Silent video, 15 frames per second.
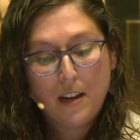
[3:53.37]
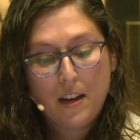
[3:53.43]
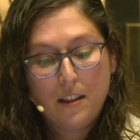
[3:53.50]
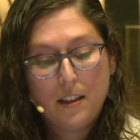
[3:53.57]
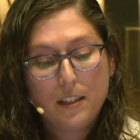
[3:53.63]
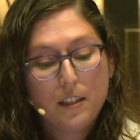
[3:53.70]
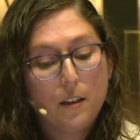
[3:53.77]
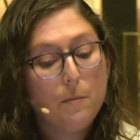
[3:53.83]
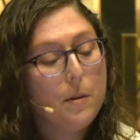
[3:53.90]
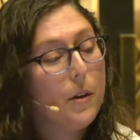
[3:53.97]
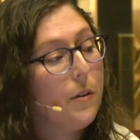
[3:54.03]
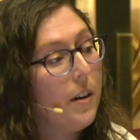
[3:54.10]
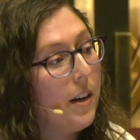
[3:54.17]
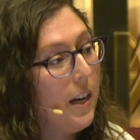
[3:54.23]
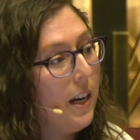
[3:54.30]
This
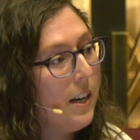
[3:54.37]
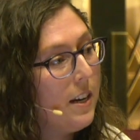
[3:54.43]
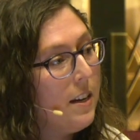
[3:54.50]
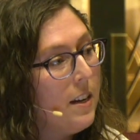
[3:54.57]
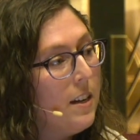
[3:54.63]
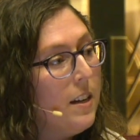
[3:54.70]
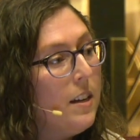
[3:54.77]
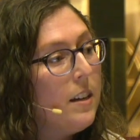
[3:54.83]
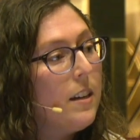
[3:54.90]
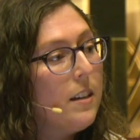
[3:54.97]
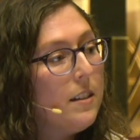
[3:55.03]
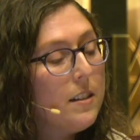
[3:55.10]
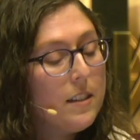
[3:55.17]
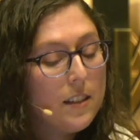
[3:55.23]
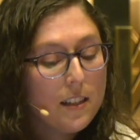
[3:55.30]
community
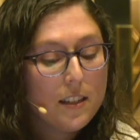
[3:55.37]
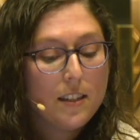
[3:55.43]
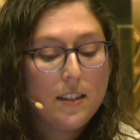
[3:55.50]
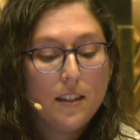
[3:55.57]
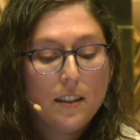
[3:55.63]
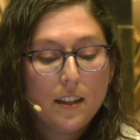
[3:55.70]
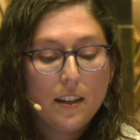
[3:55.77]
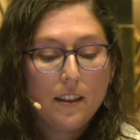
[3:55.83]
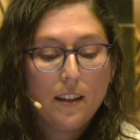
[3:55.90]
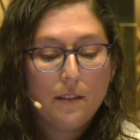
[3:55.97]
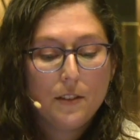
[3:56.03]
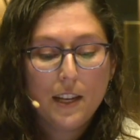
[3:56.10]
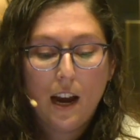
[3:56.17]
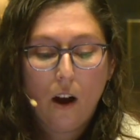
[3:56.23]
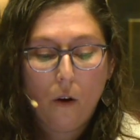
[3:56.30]
consistently
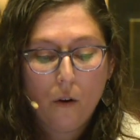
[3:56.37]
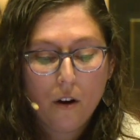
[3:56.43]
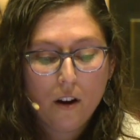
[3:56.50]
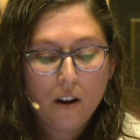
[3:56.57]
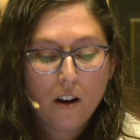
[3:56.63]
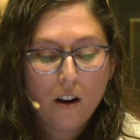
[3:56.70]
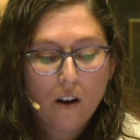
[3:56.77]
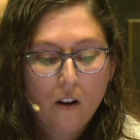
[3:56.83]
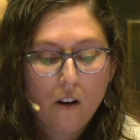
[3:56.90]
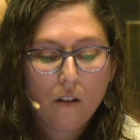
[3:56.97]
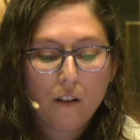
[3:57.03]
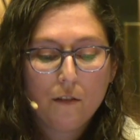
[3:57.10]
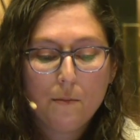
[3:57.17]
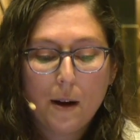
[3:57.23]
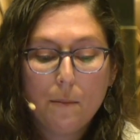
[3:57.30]
lives out
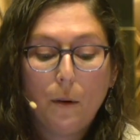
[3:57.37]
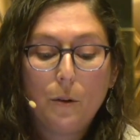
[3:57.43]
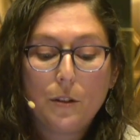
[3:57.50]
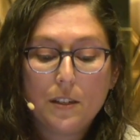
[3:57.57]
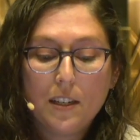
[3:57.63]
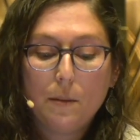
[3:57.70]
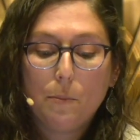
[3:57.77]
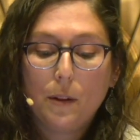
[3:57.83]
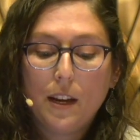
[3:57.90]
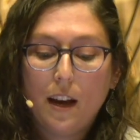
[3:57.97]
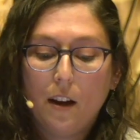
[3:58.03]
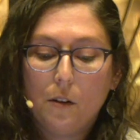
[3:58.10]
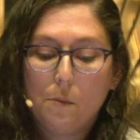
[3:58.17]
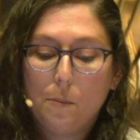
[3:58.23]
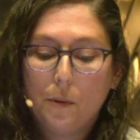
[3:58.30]
all of my most deeply
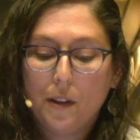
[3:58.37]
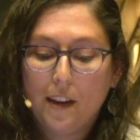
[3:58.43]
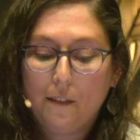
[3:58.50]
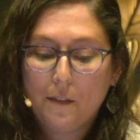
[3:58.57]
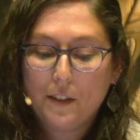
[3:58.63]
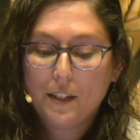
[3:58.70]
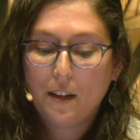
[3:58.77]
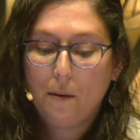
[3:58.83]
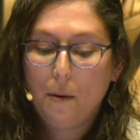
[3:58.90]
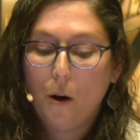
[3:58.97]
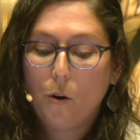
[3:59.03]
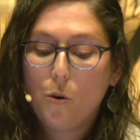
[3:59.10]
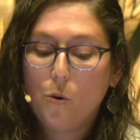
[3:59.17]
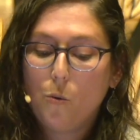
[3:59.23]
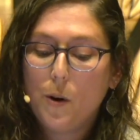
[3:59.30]
held beliefs
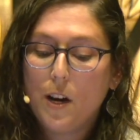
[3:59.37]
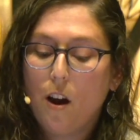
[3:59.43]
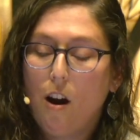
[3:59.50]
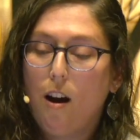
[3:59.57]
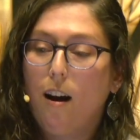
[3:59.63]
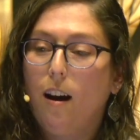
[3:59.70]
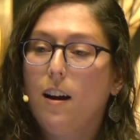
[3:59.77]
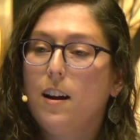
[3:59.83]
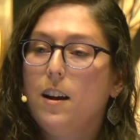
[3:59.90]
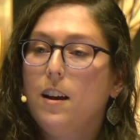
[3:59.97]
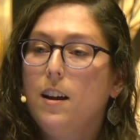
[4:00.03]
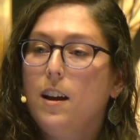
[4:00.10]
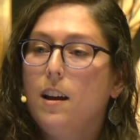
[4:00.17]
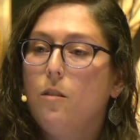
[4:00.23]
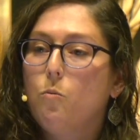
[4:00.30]
about who we are
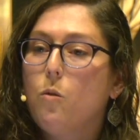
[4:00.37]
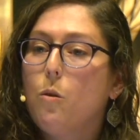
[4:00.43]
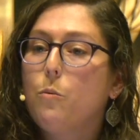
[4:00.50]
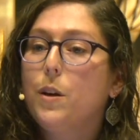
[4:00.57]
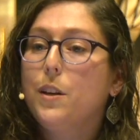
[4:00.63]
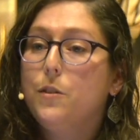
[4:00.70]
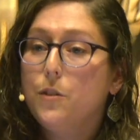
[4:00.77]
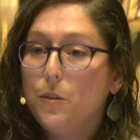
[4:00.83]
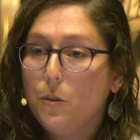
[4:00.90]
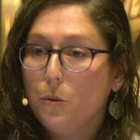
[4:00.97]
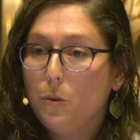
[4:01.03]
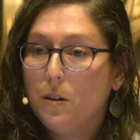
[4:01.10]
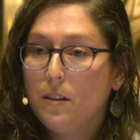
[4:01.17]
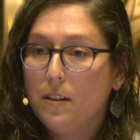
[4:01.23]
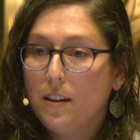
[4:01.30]
and what we
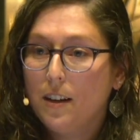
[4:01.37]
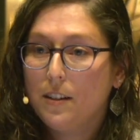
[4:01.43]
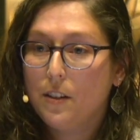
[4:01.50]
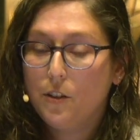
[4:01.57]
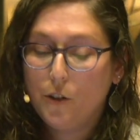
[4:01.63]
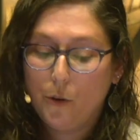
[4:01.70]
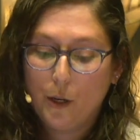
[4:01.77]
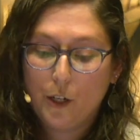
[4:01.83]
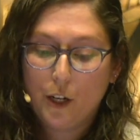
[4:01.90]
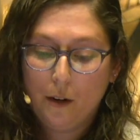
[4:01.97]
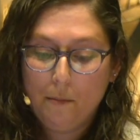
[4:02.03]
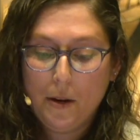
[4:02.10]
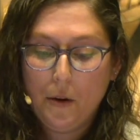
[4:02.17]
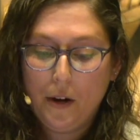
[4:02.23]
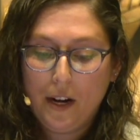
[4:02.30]
do as a Jewish
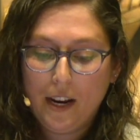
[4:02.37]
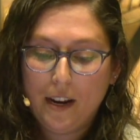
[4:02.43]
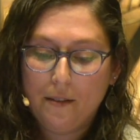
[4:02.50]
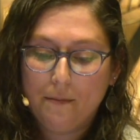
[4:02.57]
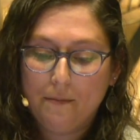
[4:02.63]
community.